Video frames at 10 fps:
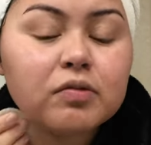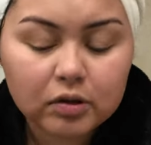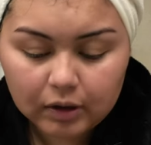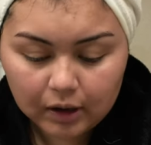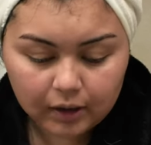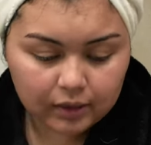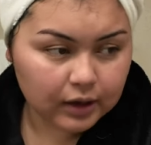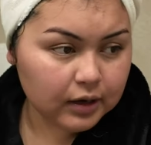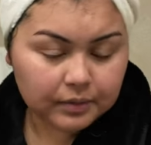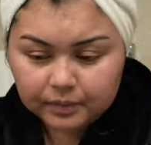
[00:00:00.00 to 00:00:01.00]
So yeah, and
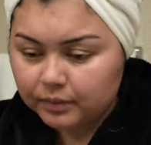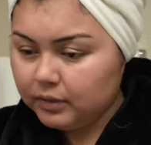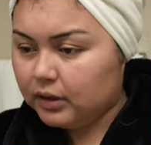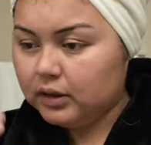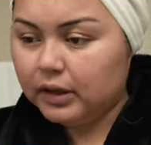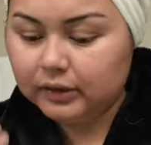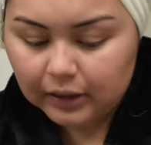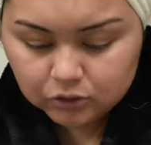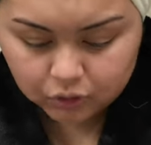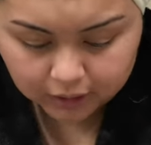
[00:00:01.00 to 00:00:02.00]
then let
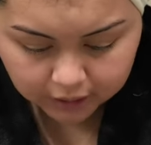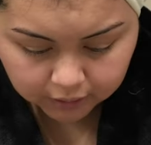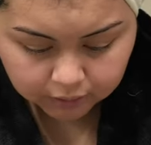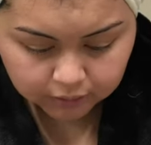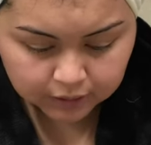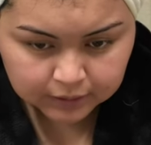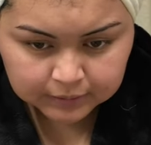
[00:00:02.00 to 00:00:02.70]
that dry out